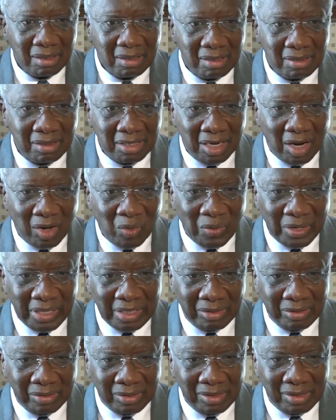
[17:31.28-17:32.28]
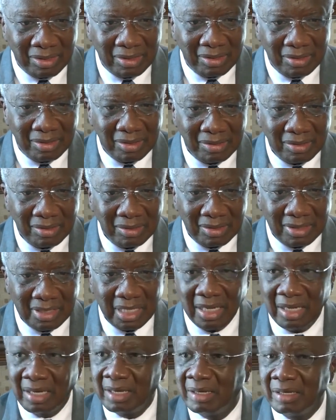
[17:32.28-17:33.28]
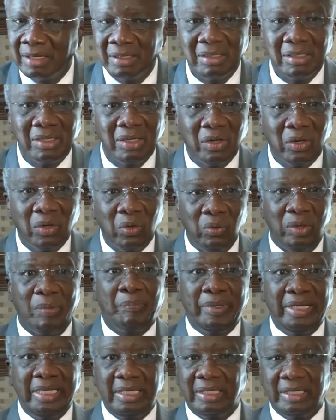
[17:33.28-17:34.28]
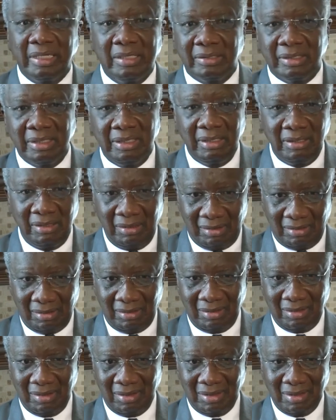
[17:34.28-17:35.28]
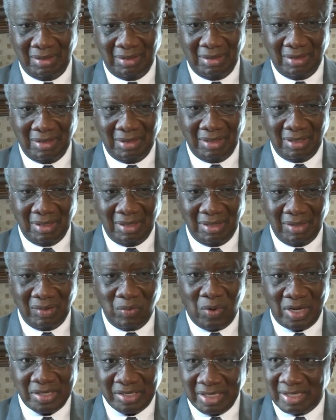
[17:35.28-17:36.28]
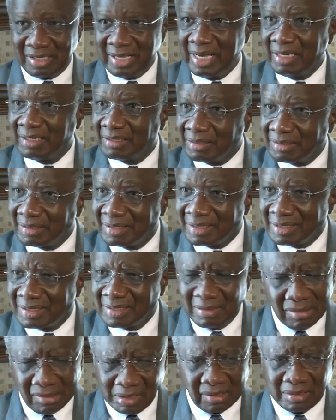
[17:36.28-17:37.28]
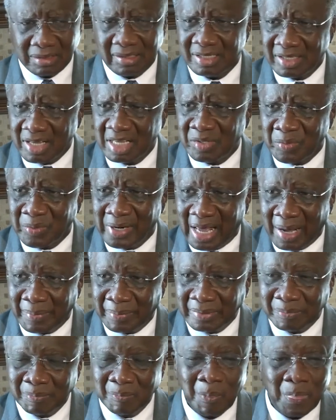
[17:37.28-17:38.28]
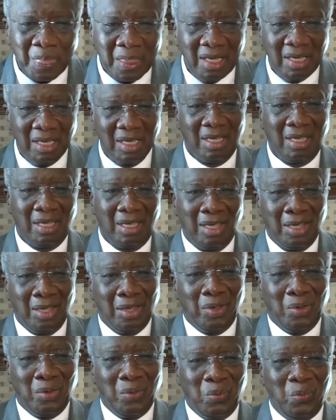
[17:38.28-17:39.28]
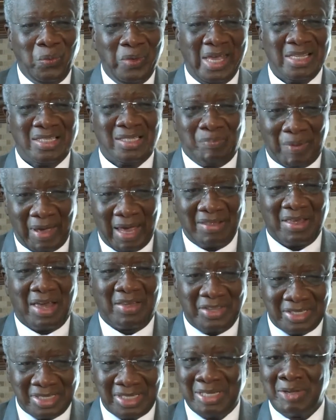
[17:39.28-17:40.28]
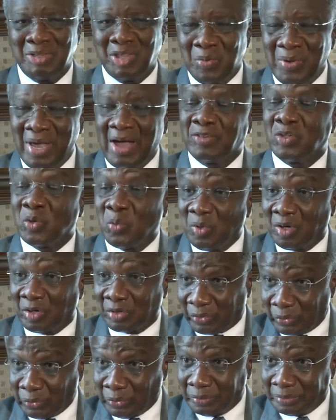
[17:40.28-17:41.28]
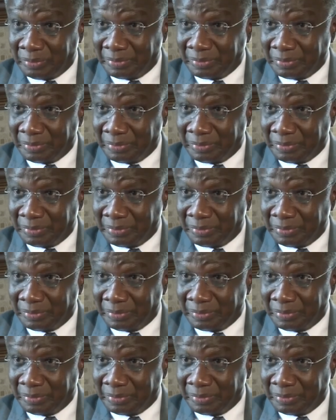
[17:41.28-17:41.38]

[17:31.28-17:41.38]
They're not going to say, we plead guilty, what's the sentence? No, that's not going to happen. We expect that this is something we have to work through.